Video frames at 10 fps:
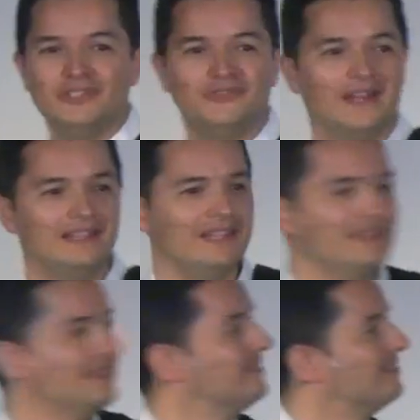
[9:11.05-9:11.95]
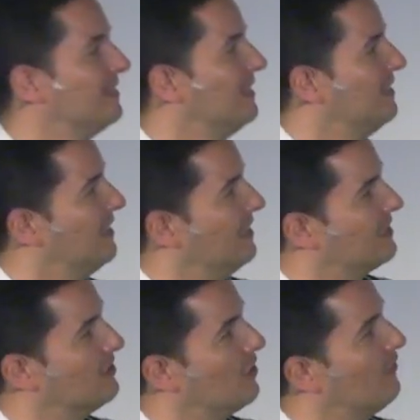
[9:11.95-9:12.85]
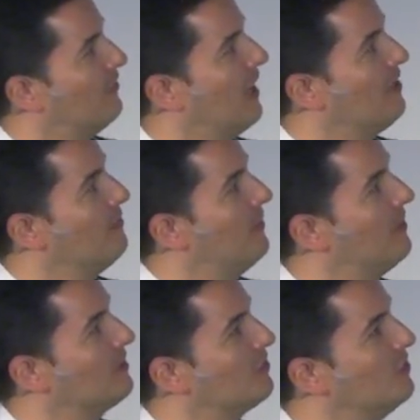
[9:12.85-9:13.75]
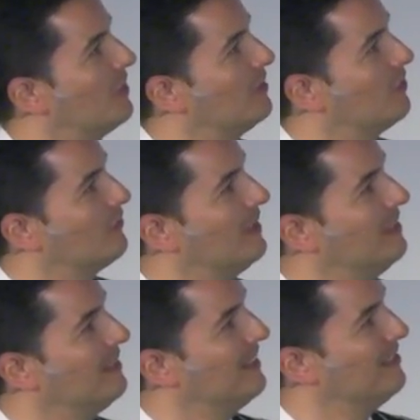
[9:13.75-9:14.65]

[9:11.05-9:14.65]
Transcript: Can you find it? It's not a flying bird, so you cannot find it.